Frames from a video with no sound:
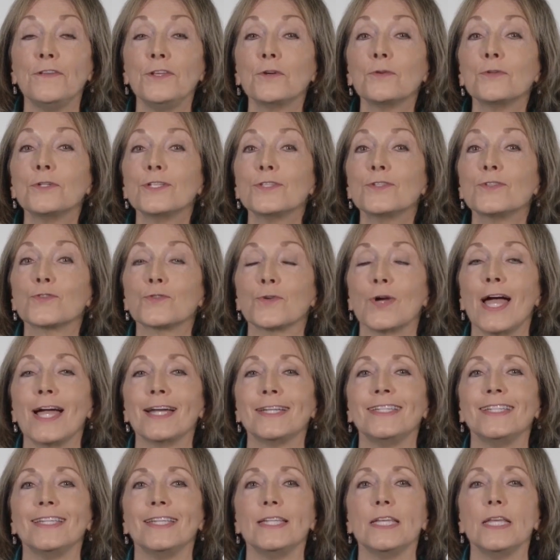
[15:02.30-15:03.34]

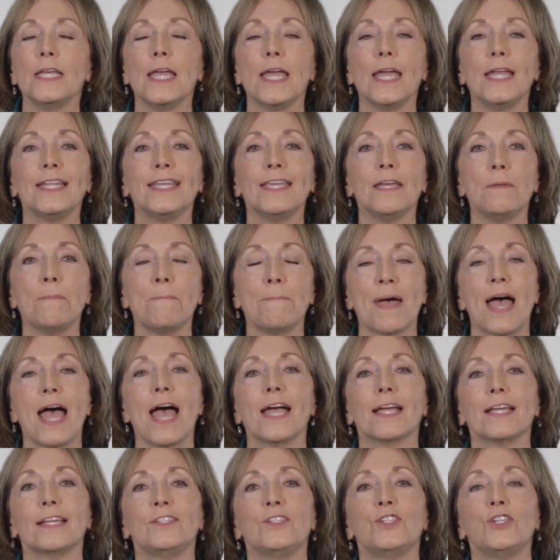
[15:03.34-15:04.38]
distracted, and get
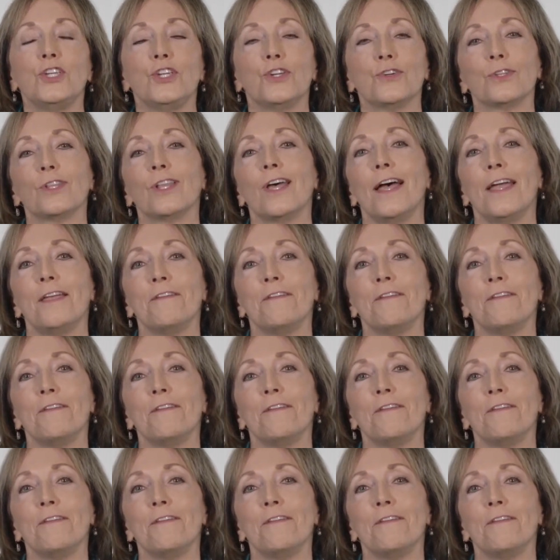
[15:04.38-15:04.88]
back to your life.